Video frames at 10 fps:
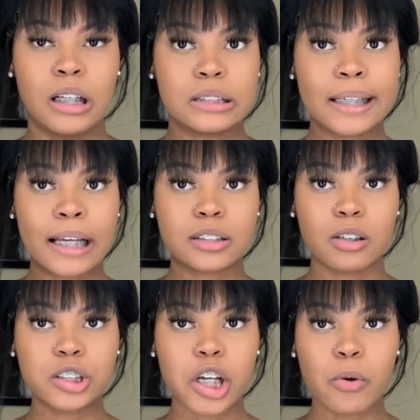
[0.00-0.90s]
See, I
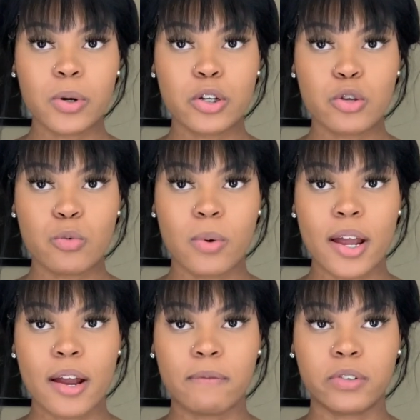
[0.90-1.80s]
told y'all, what do you
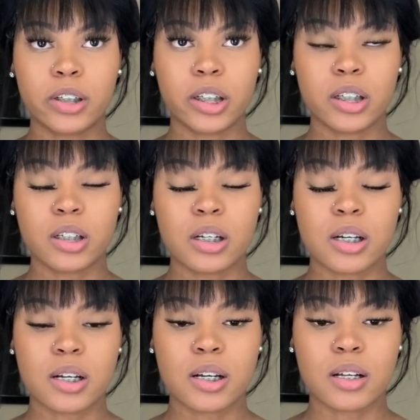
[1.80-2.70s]
wear for
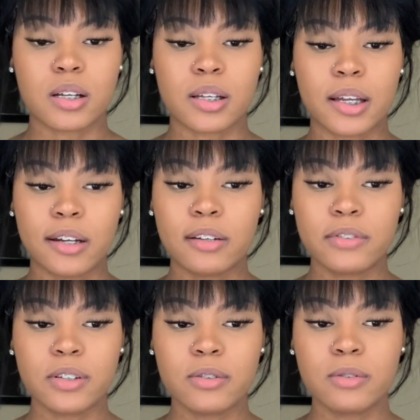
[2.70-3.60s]
the
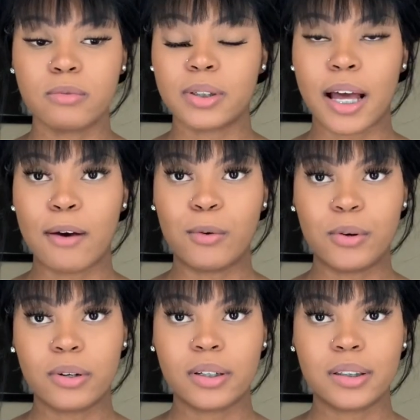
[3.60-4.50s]
interview, what I
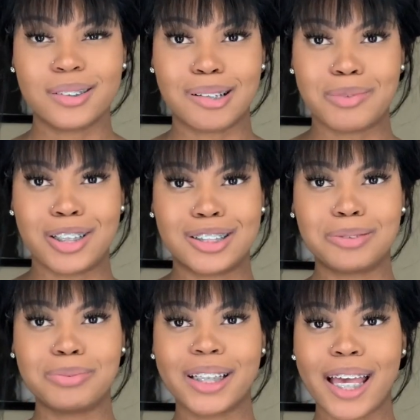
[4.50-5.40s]
wore. I mean,
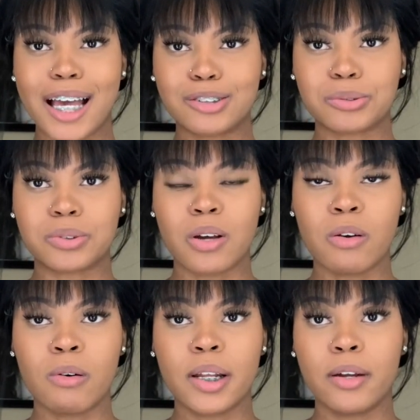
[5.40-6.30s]
just be casual. Don't
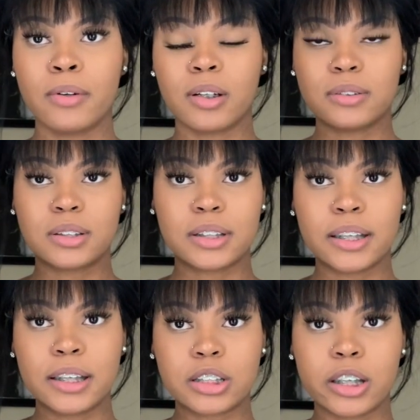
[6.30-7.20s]
go in here with no
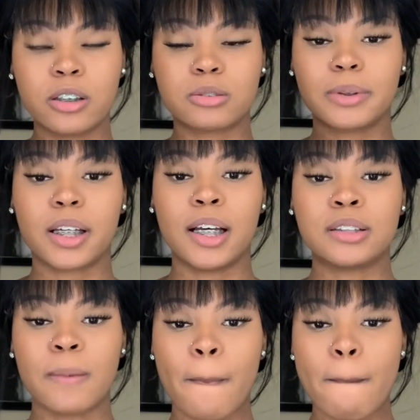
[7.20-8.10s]
tennis heels, because
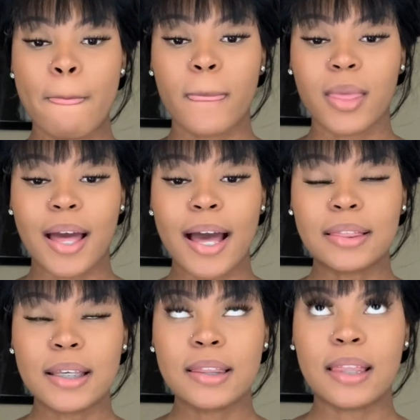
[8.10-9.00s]
I
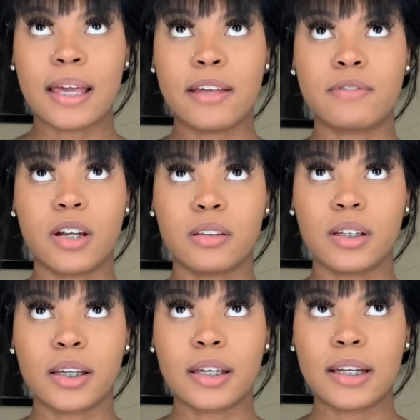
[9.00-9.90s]
think that if they're
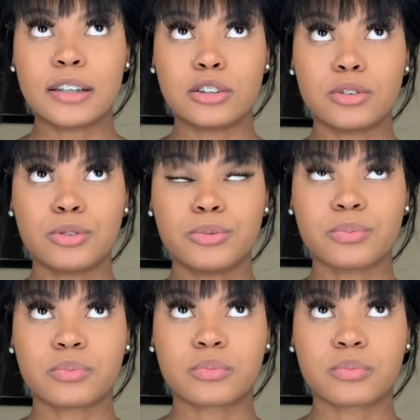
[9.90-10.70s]
looking at you,